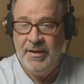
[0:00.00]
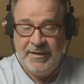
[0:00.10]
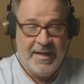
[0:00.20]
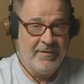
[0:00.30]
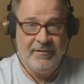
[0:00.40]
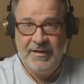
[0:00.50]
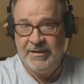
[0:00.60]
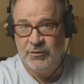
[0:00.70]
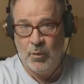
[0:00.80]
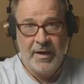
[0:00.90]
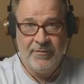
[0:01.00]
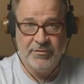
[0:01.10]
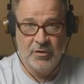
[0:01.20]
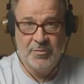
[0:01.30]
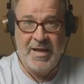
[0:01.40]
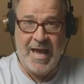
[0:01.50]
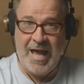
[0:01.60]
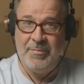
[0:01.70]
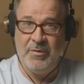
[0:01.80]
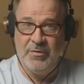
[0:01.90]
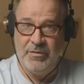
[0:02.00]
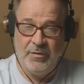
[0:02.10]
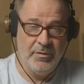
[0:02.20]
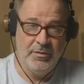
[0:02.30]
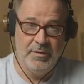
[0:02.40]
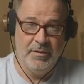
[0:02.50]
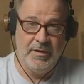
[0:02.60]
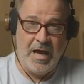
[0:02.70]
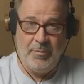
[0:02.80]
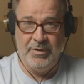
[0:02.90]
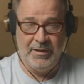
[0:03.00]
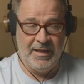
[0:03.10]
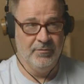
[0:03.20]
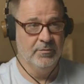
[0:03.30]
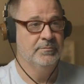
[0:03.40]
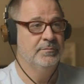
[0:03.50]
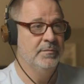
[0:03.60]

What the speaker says: Netflix, whatever is going to be happy with your output level.